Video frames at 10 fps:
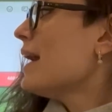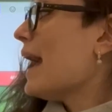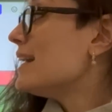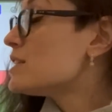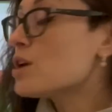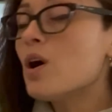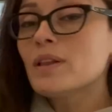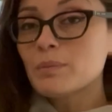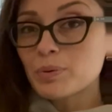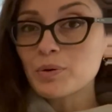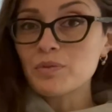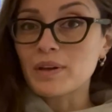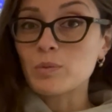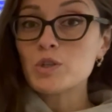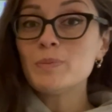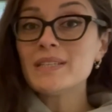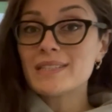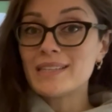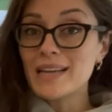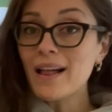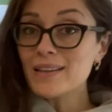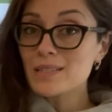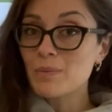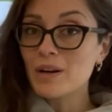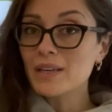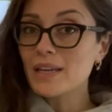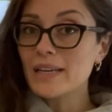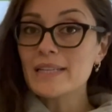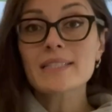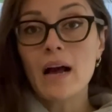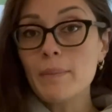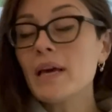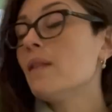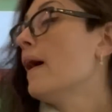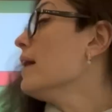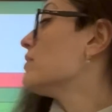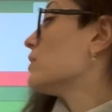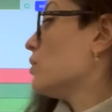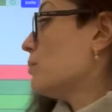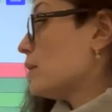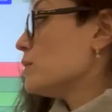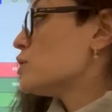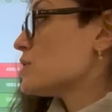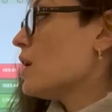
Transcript: And it's all improving, which means the Dallas market is coming alive a little bit, which is